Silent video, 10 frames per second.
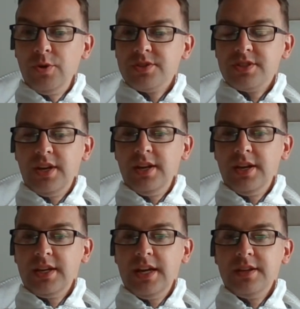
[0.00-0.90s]
Folks,
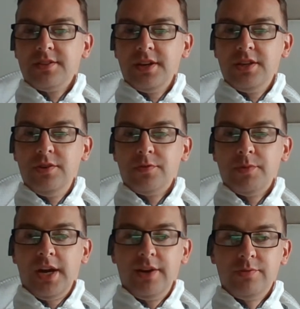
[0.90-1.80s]
and again, thank you
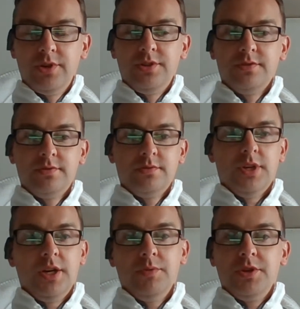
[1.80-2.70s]
from Hiveworld.
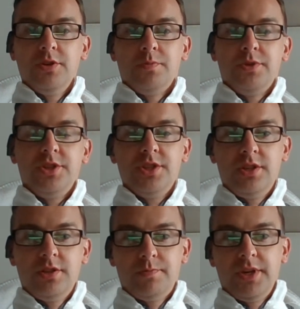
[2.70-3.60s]
Uh, we do
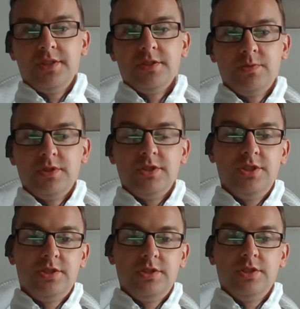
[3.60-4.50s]
appreciate your patience with us
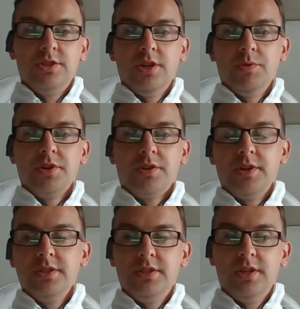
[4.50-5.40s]
this year. What a
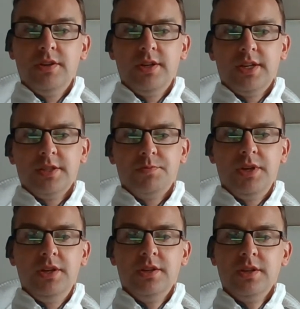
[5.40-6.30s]
crazy year it has
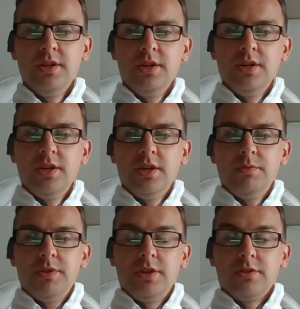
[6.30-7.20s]
been.
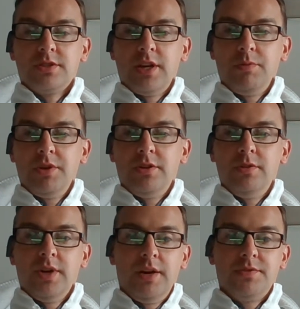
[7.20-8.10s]
But it looks like we
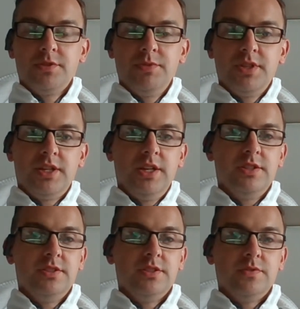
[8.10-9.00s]
do have some
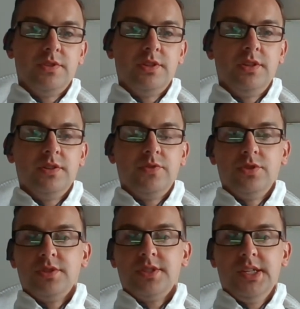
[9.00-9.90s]
indications of a, of
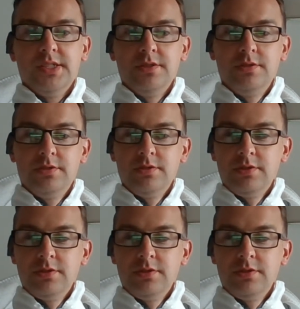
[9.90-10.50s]
a good season.